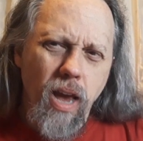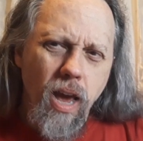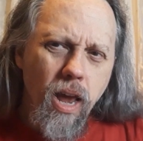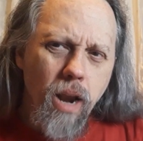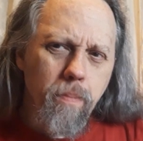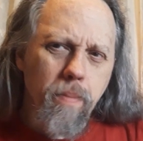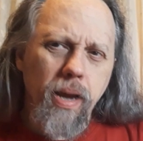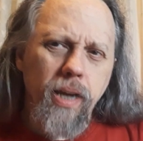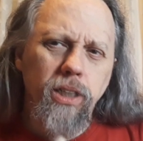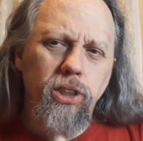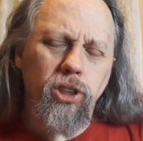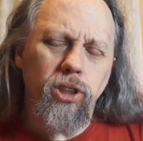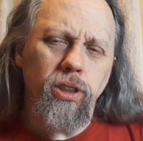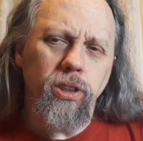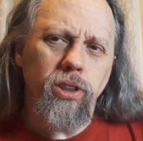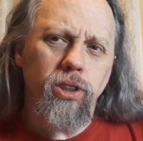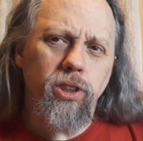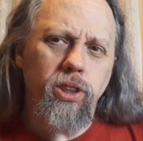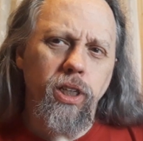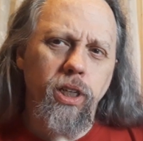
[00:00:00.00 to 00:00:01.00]

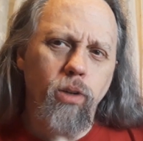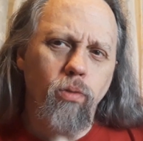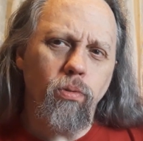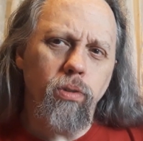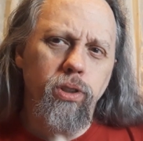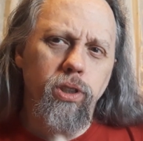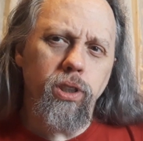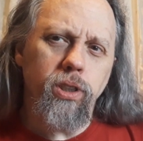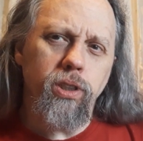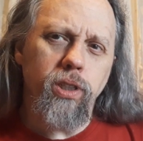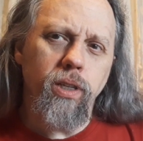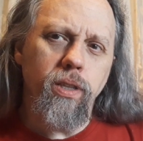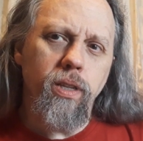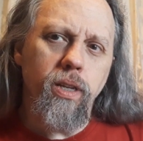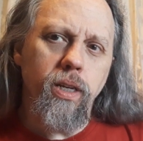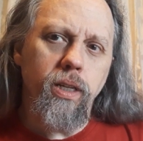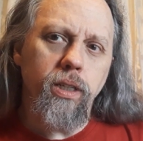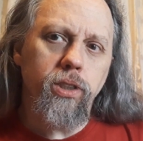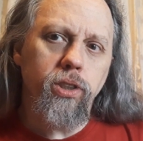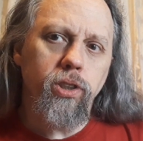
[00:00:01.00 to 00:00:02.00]
animation sequences in
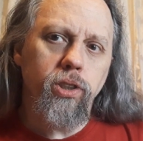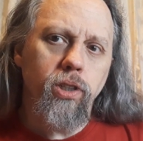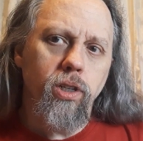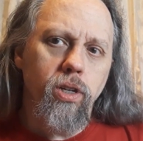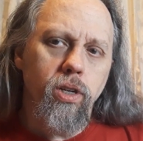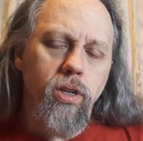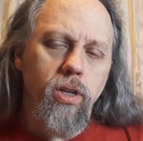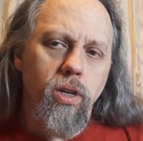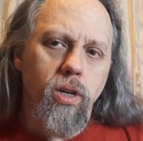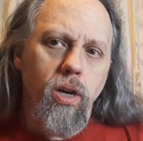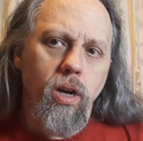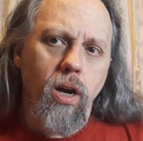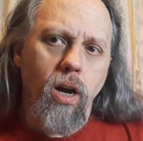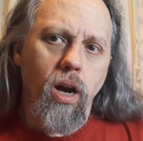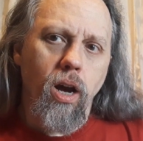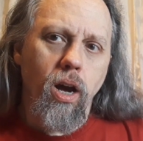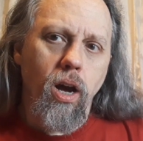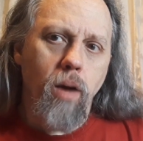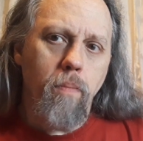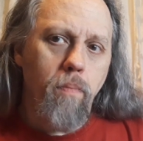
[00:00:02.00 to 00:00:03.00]
this
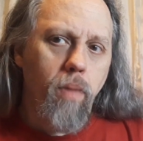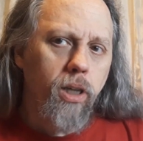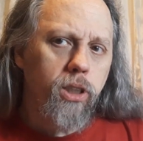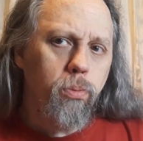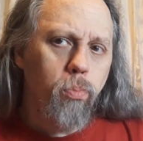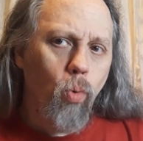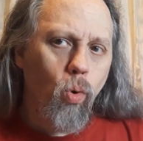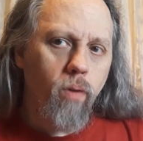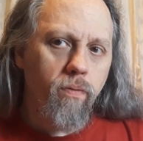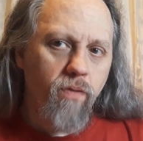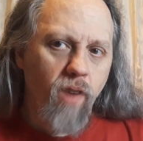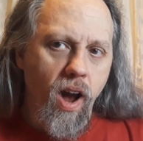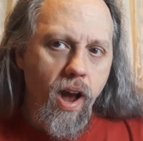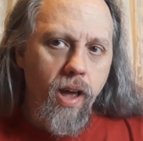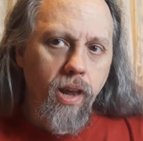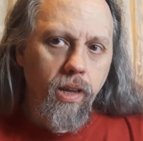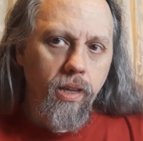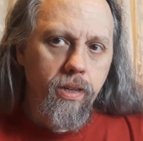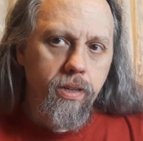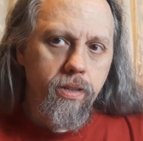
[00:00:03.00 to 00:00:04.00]
much more
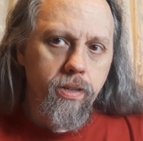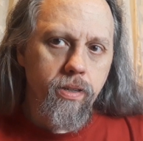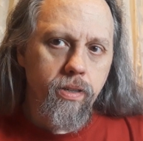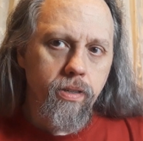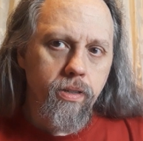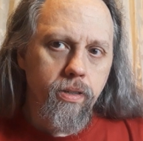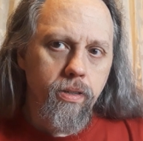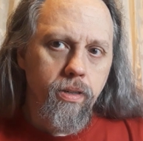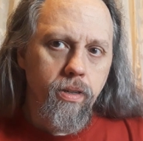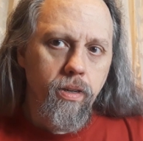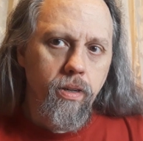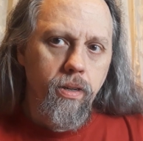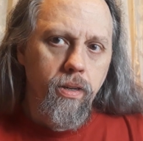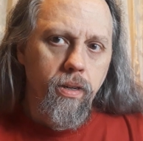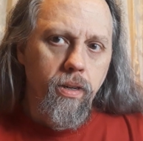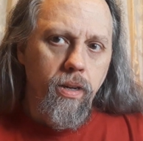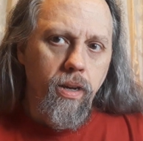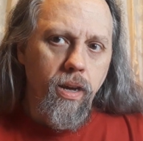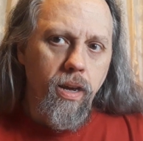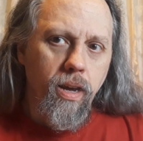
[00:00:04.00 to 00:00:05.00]
violent,
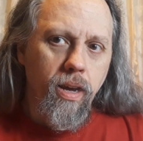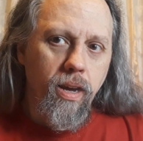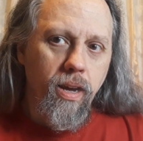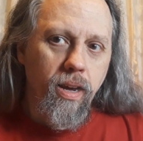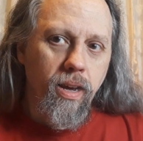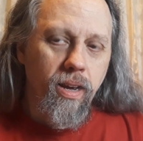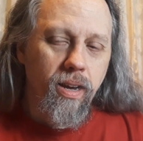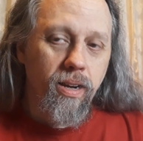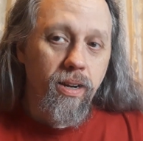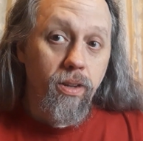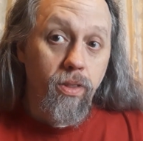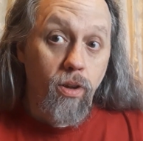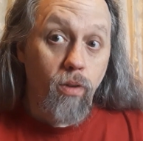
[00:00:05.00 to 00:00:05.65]
and